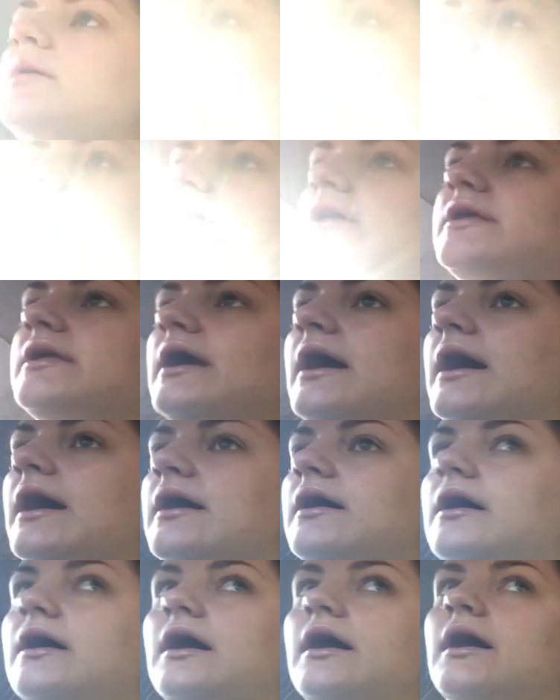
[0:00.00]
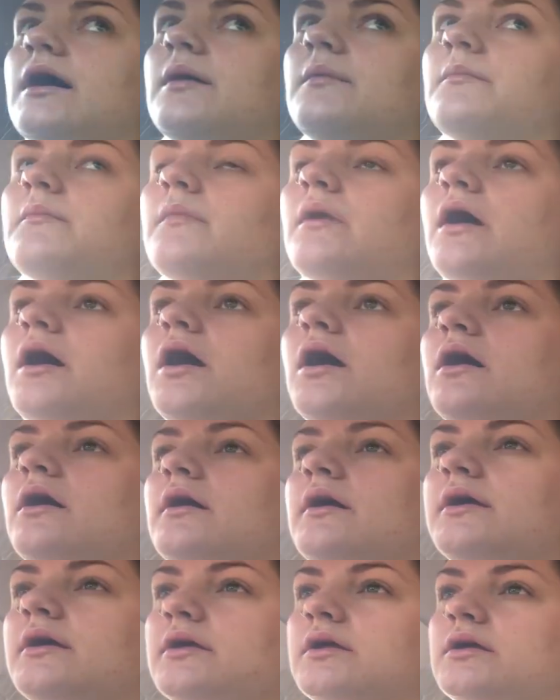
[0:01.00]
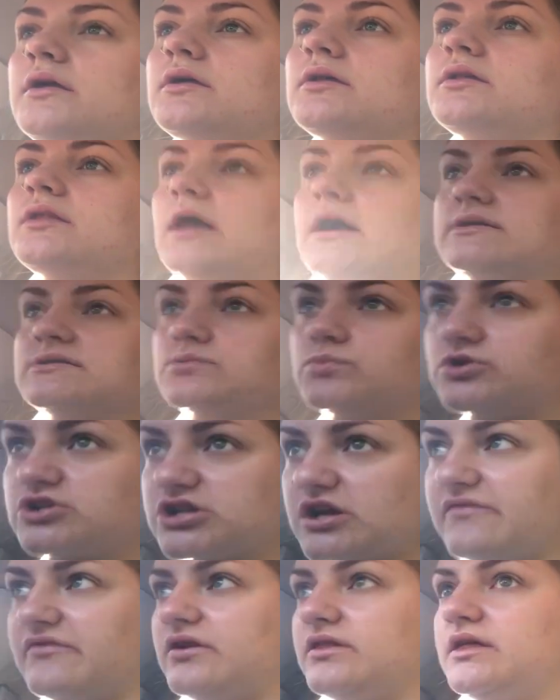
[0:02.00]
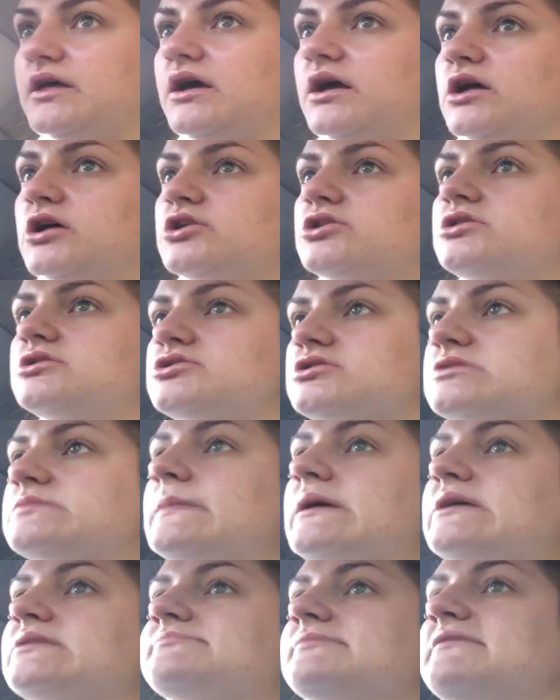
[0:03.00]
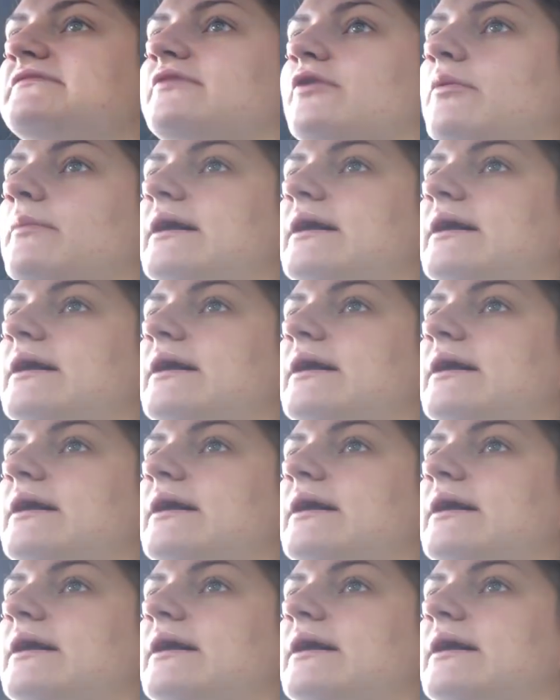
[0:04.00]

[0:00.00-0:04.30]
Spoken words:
But yeah, I like to wash everything, it just makes me feel